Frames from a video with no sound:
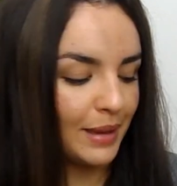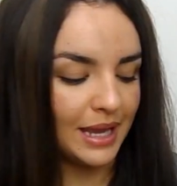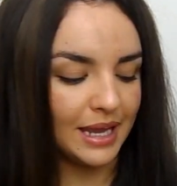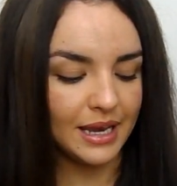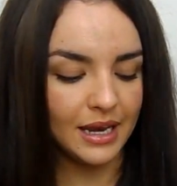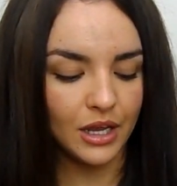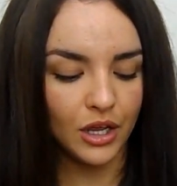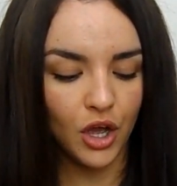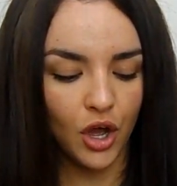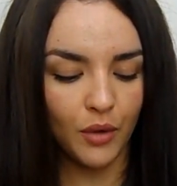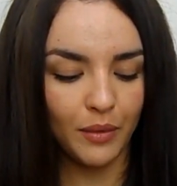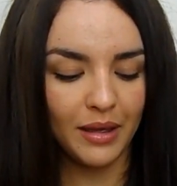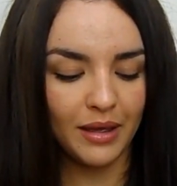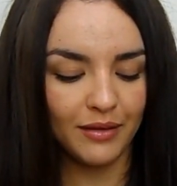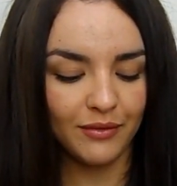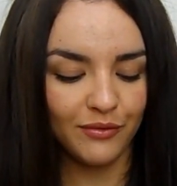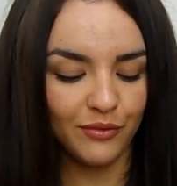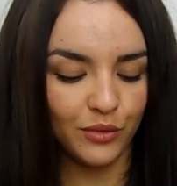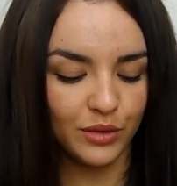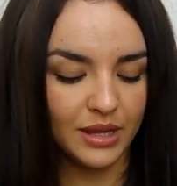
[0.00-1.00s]
been
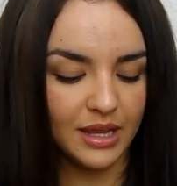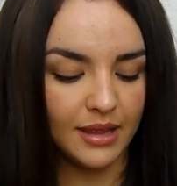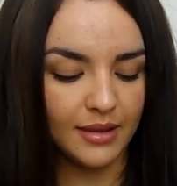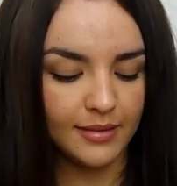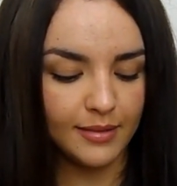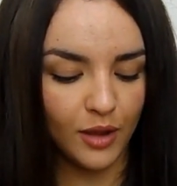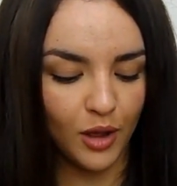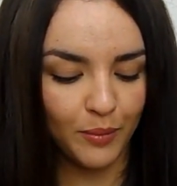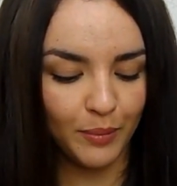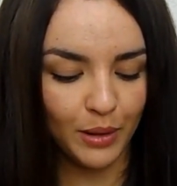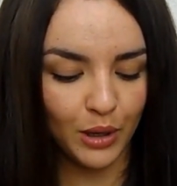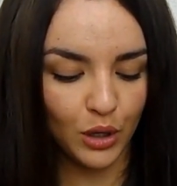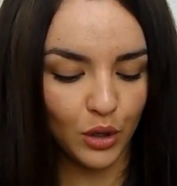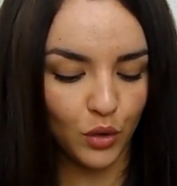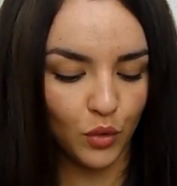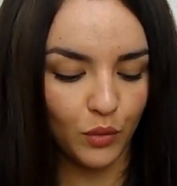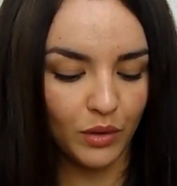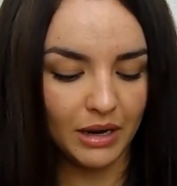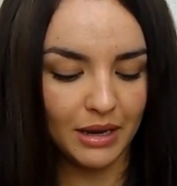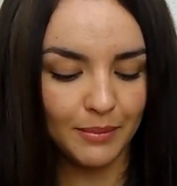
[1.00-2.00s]
going for the Soap and
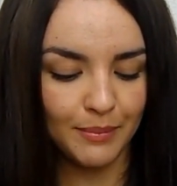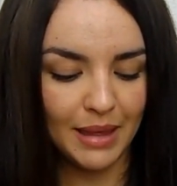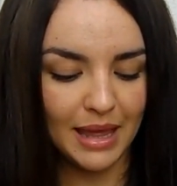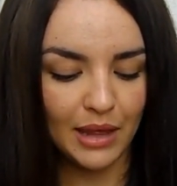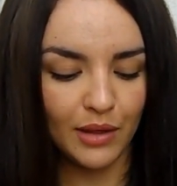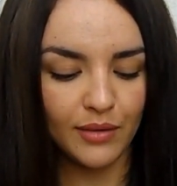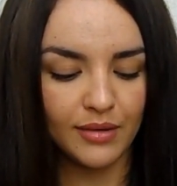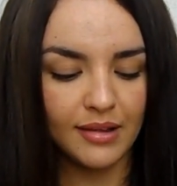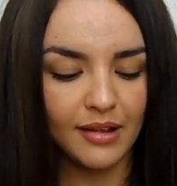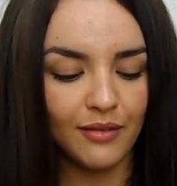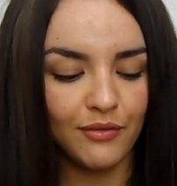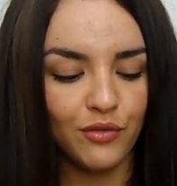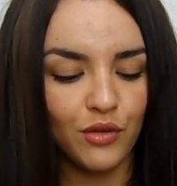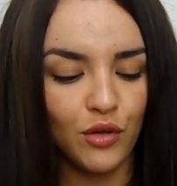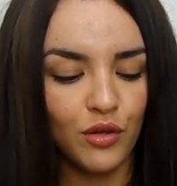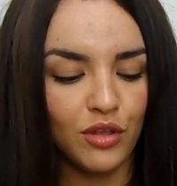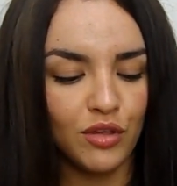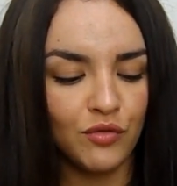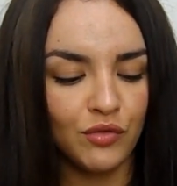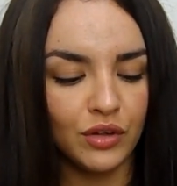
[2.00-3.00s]
Glory Make Yourself
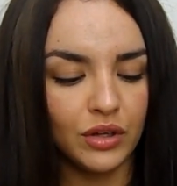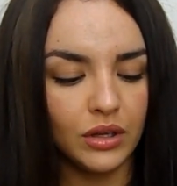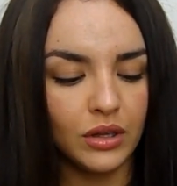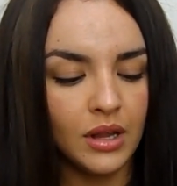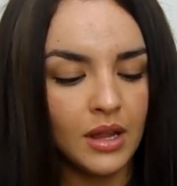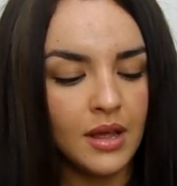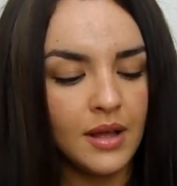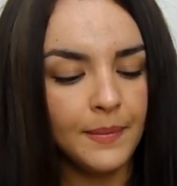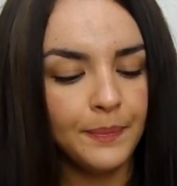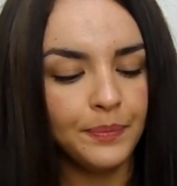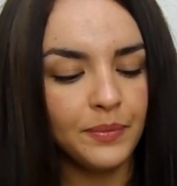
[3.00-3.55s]
Youthful